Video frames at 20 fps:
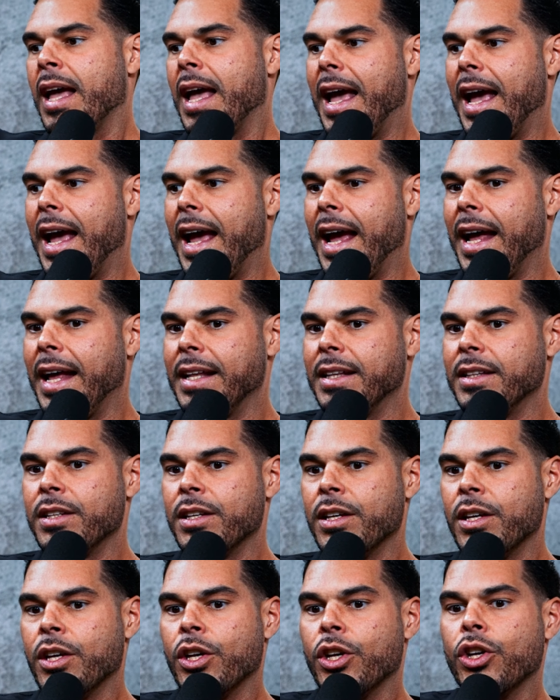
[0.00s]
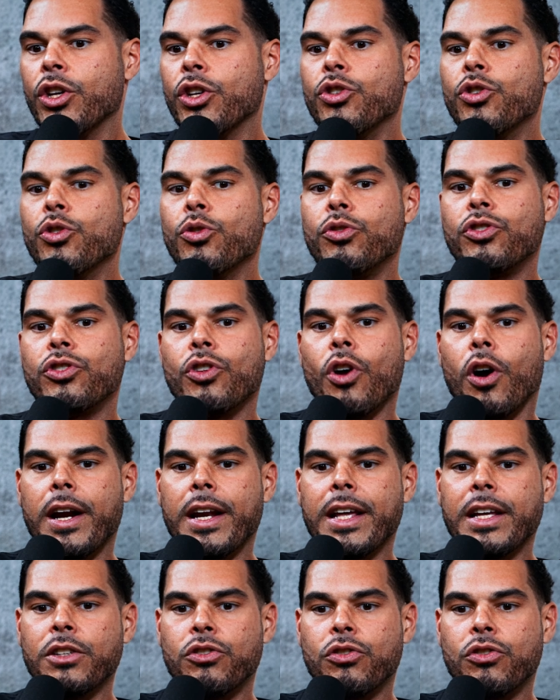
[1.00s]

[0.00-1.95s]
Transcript: and you starting